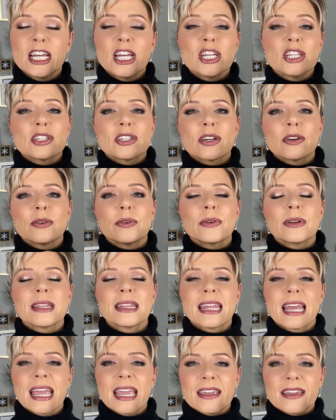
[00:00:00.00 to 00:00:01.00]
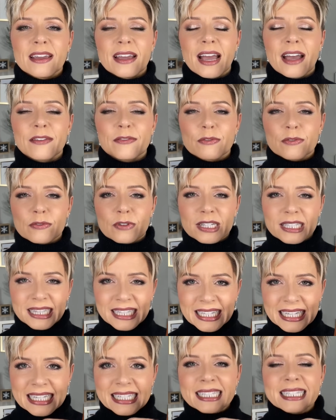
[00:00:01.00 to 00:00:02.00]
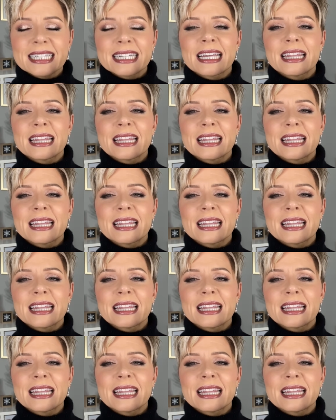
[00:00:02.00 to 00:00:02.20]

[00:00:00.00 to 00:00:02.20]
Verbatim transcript: So they have released